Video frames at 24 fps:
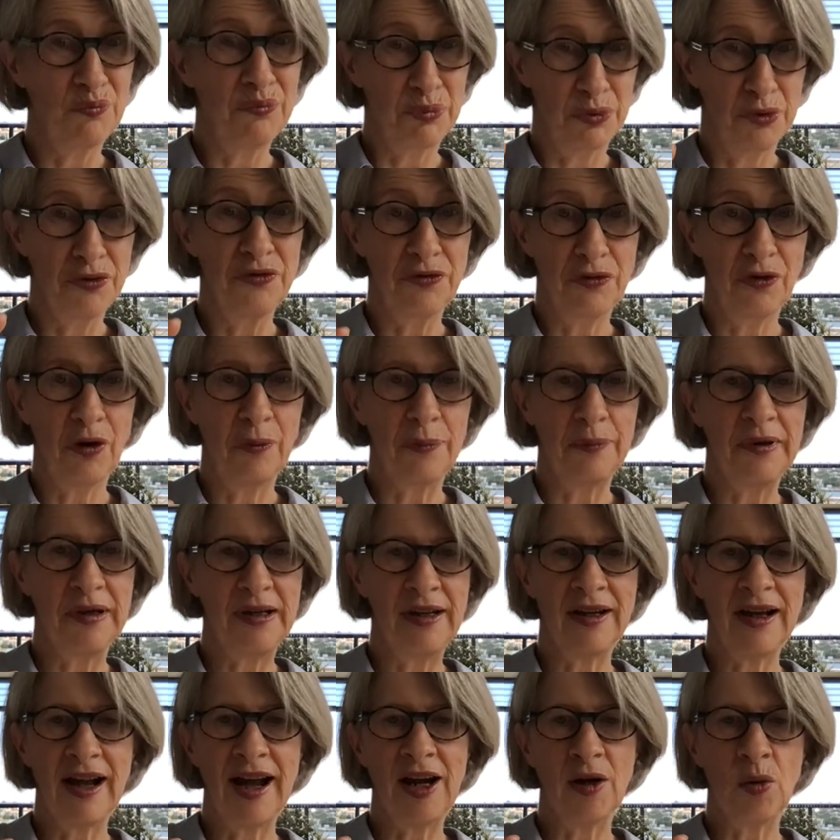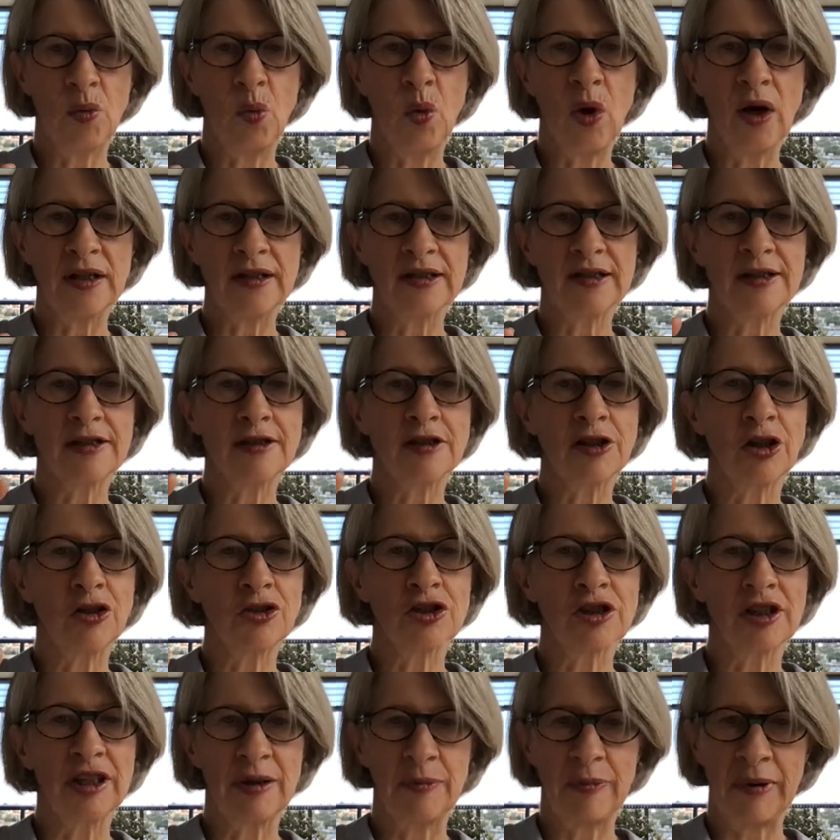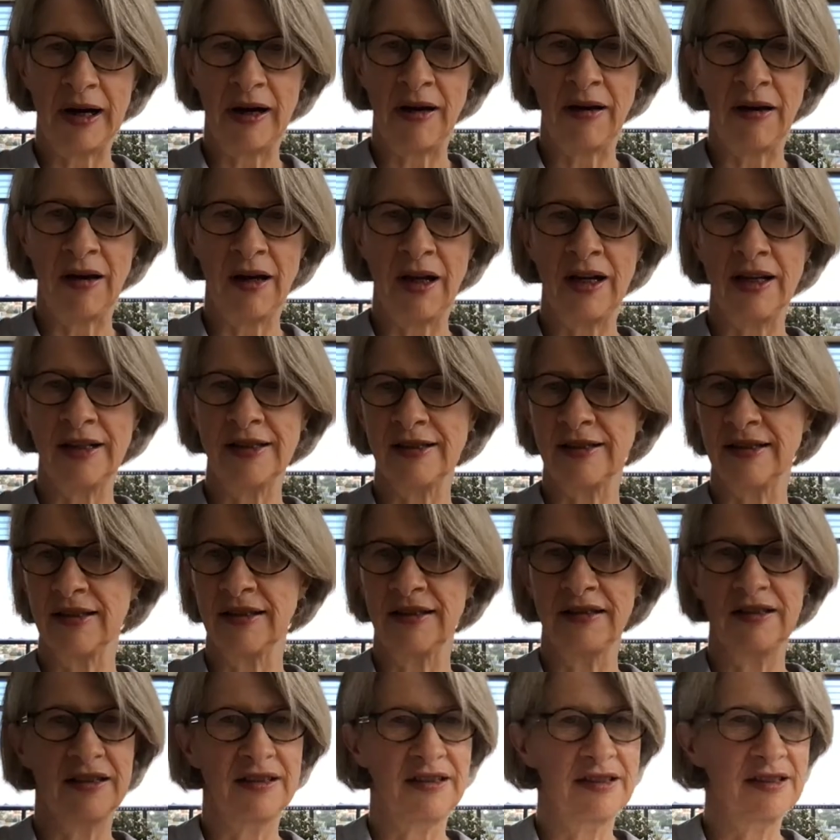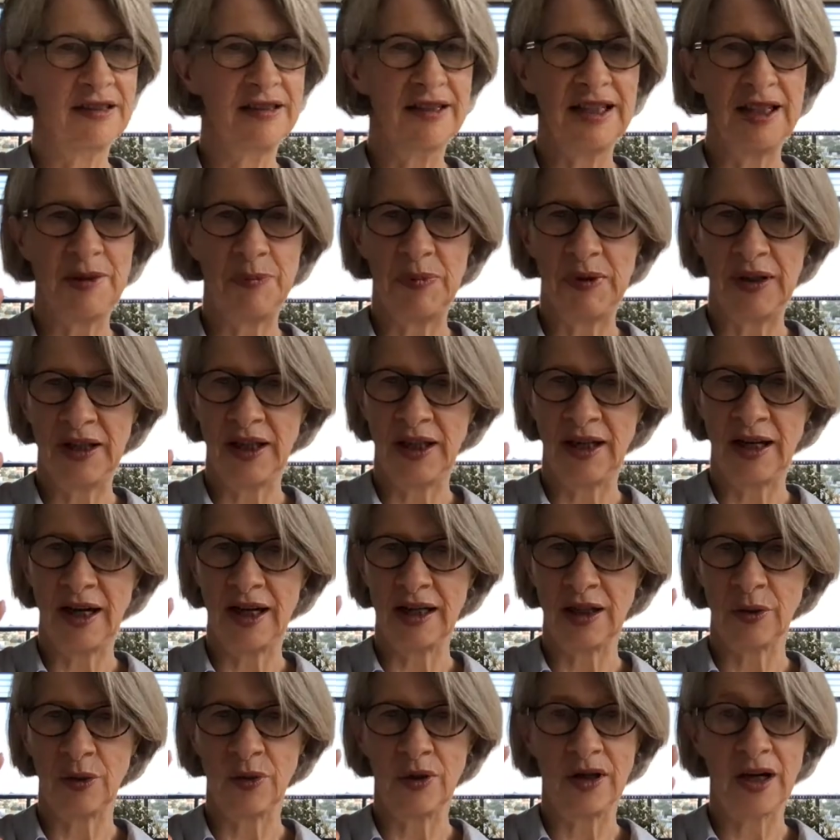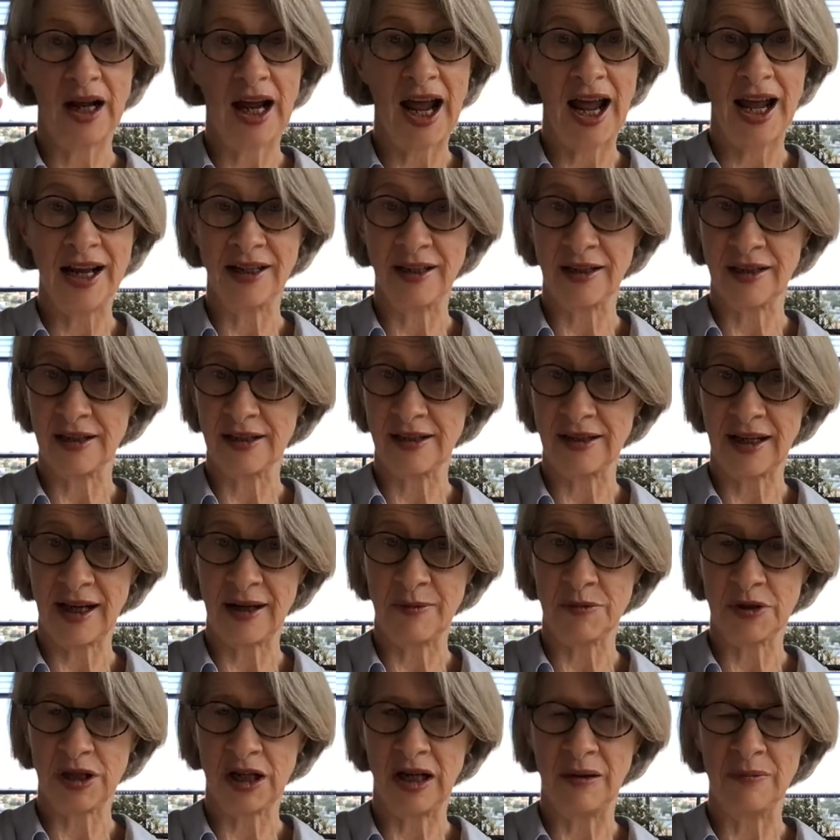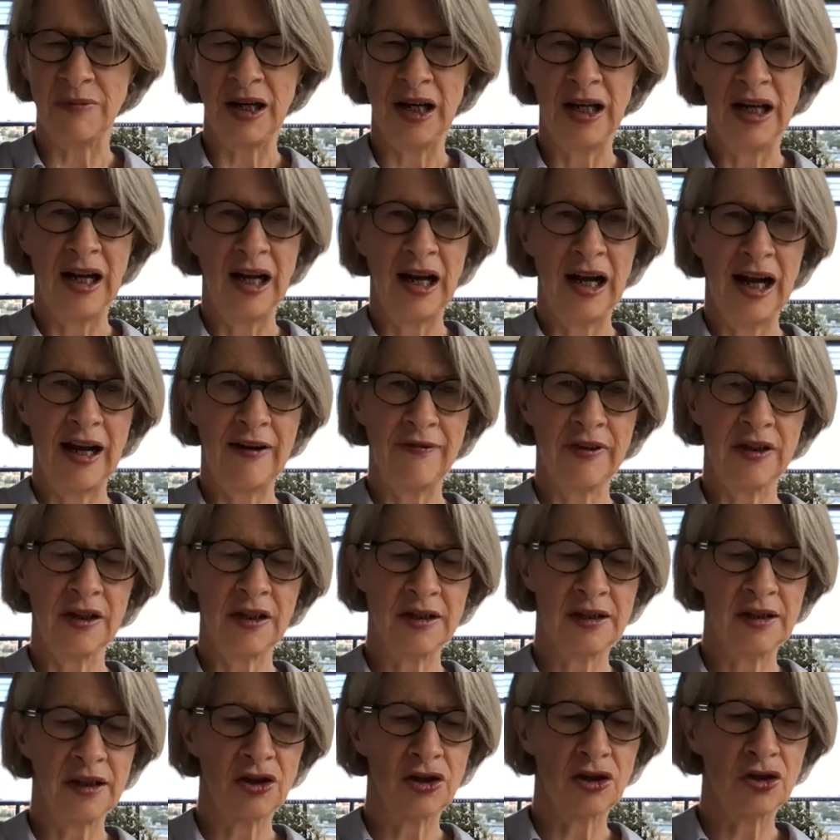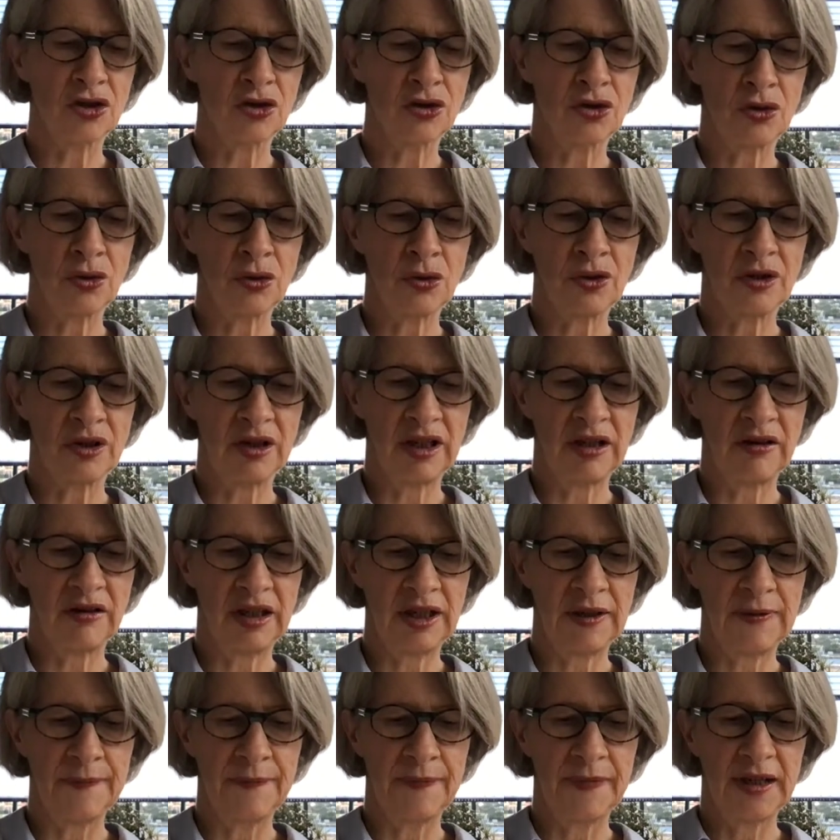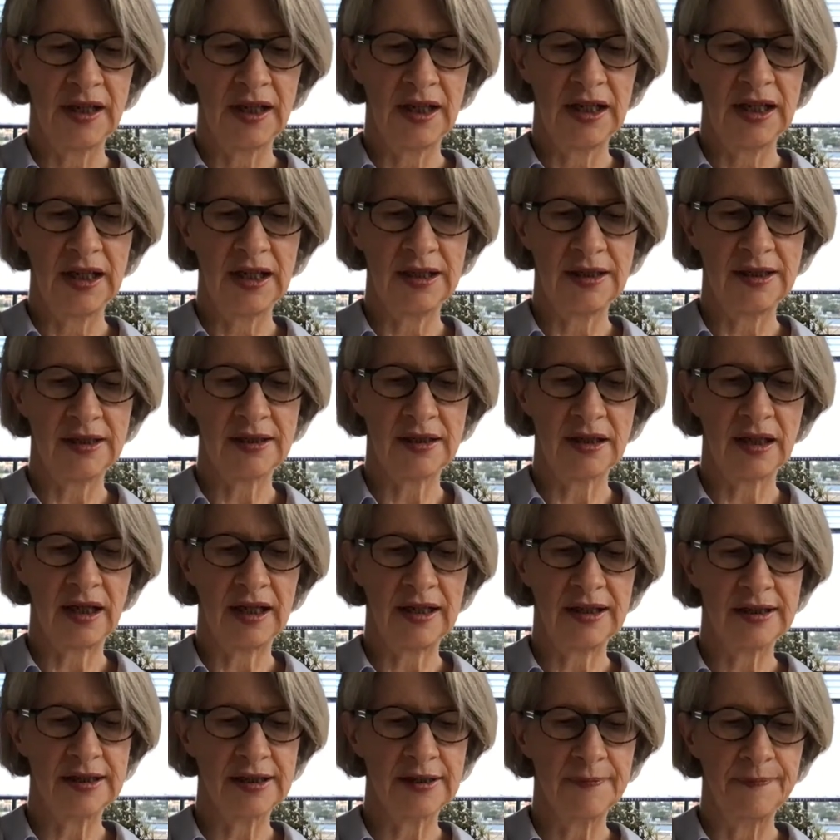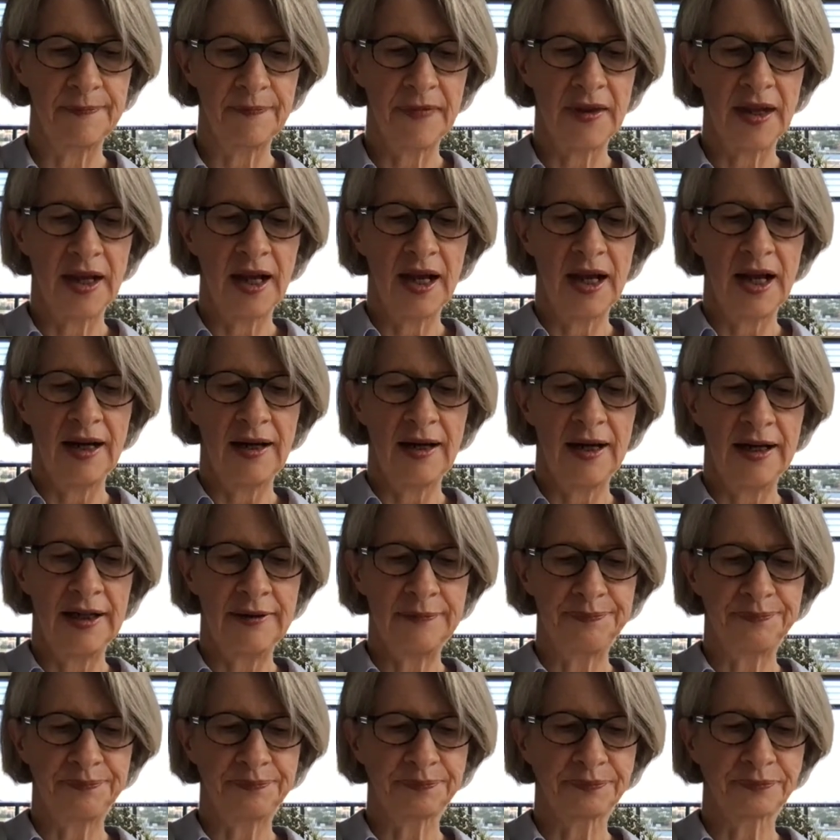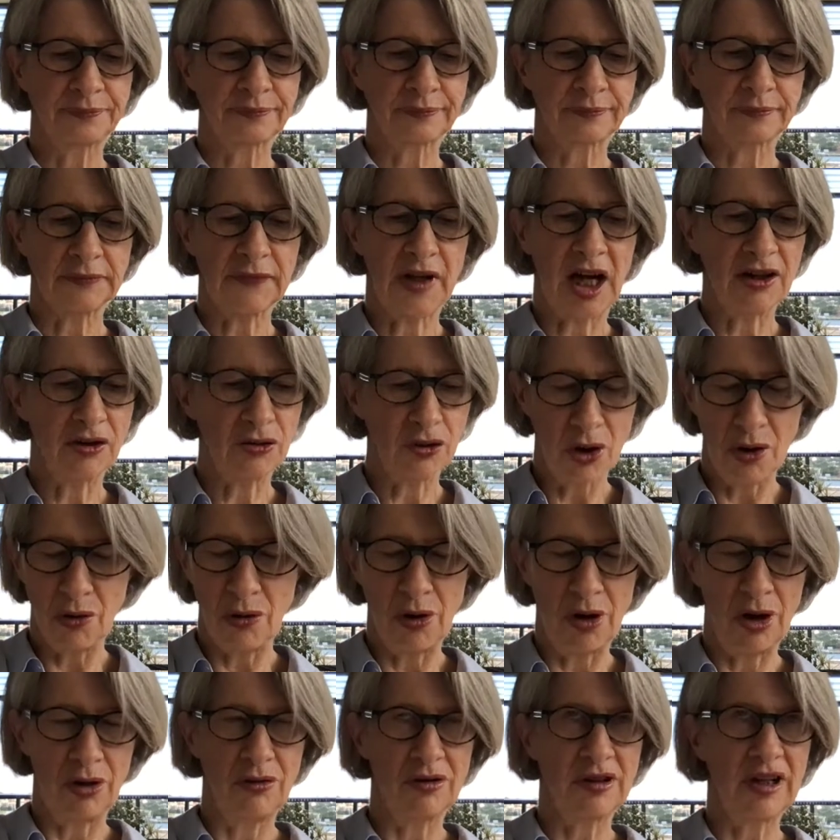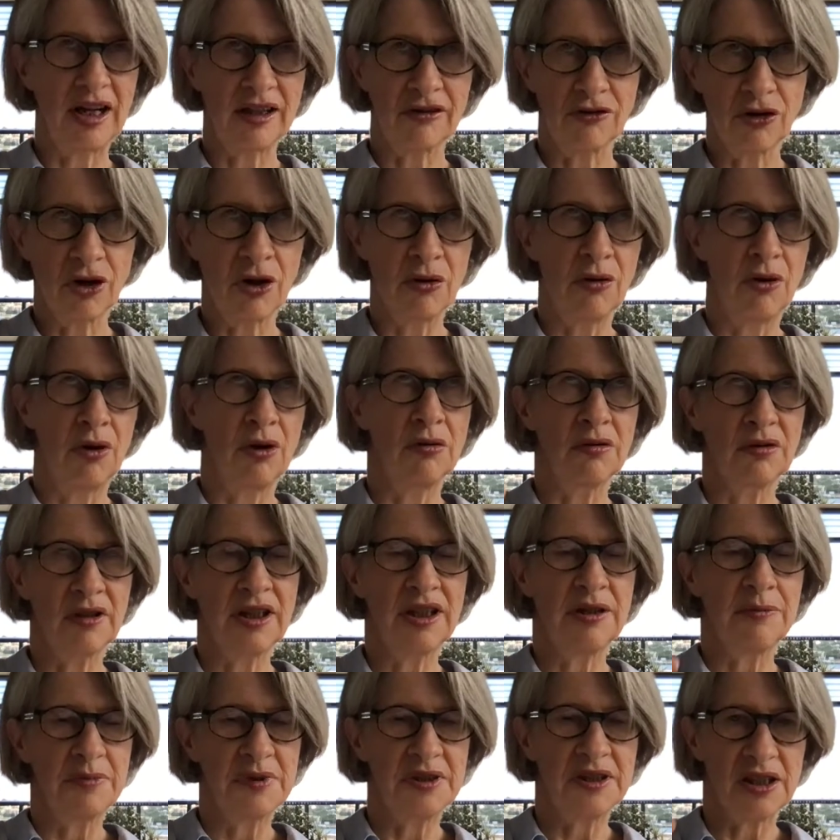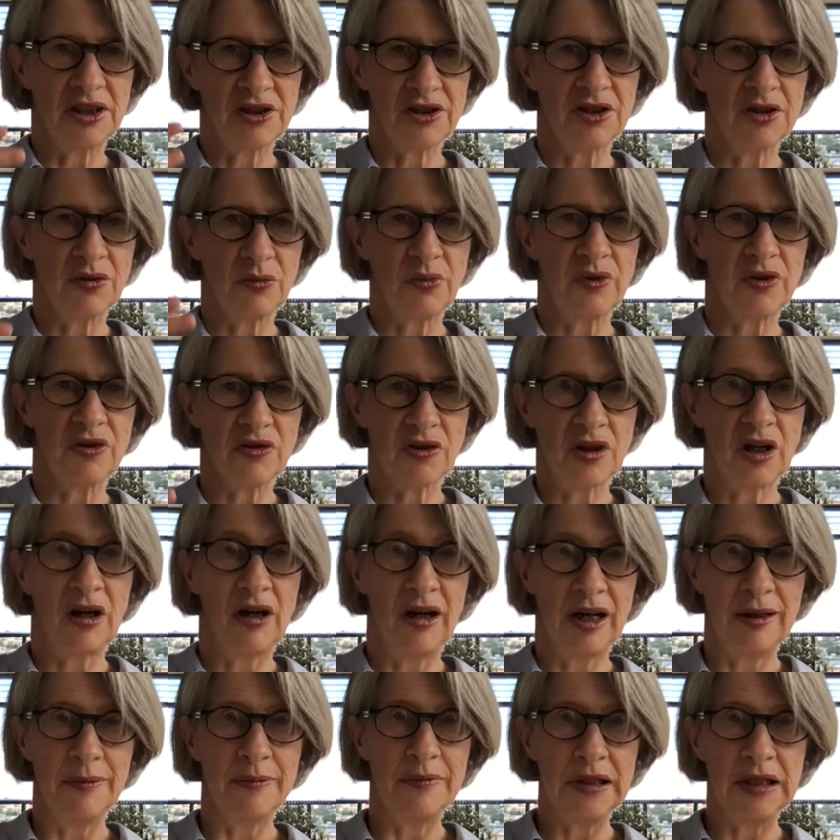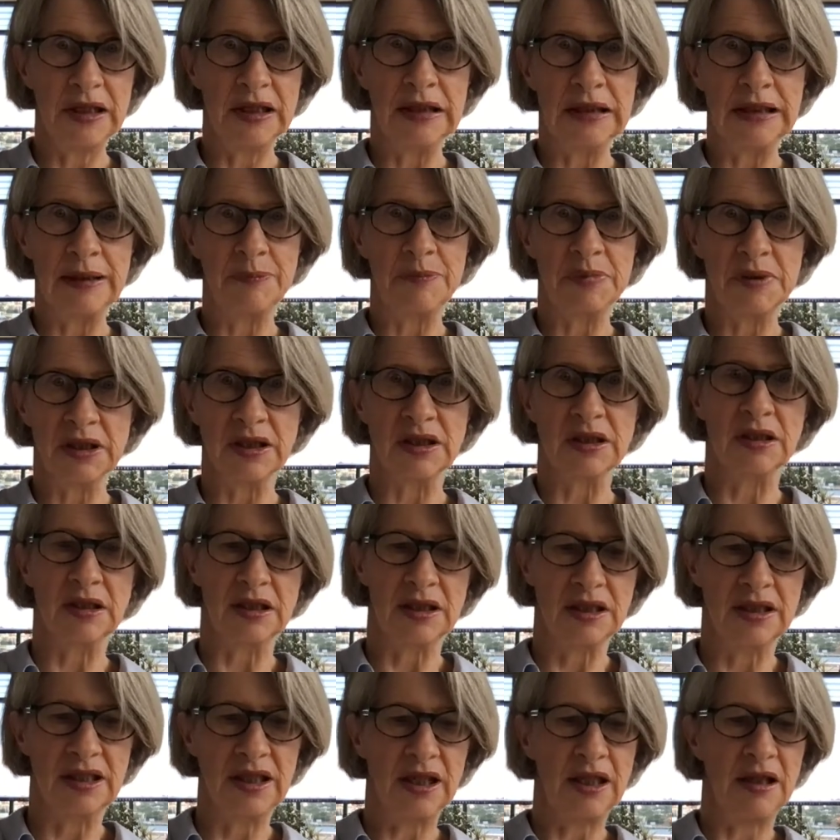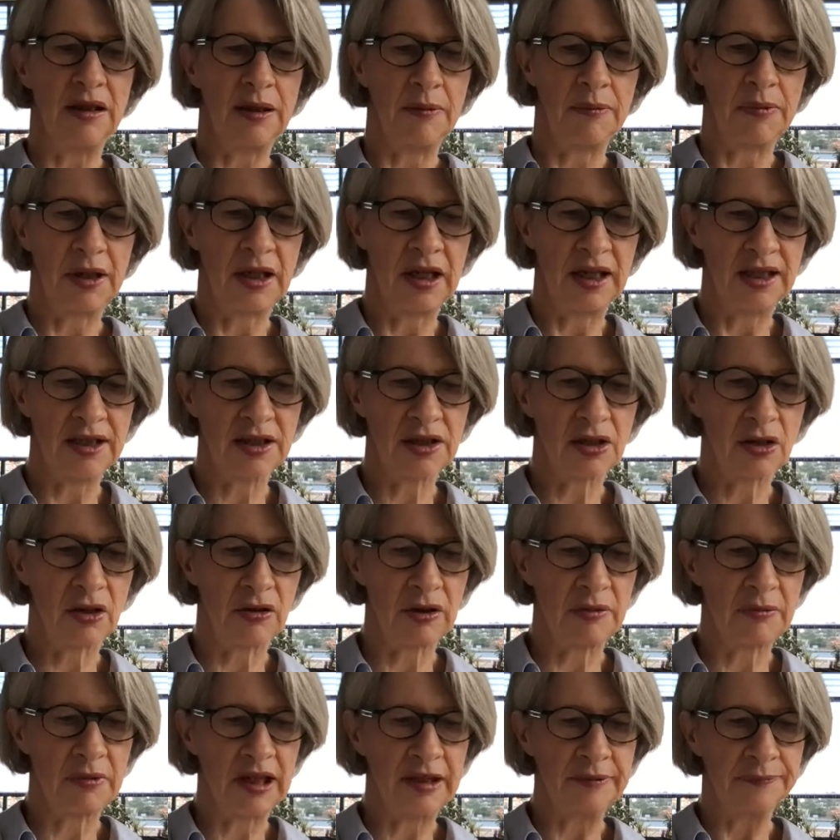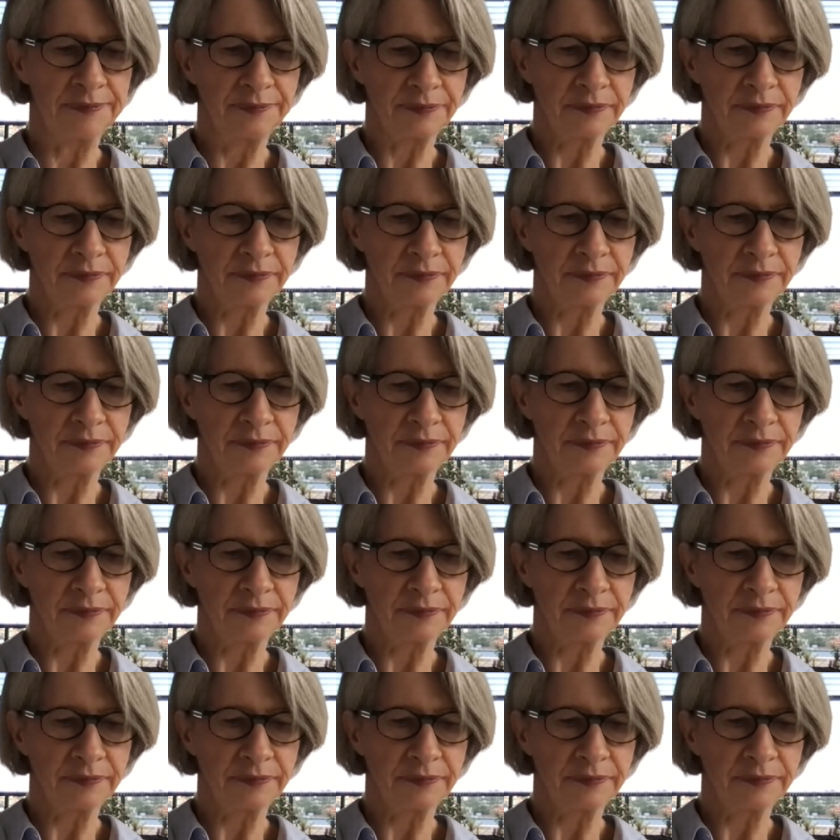Prufrock being at once socially paralysed and deeply inadequate, and at the same time having these extraordinary insights. I grow old, the obsession with time, the ellipsis, it's ticking by, it's going by.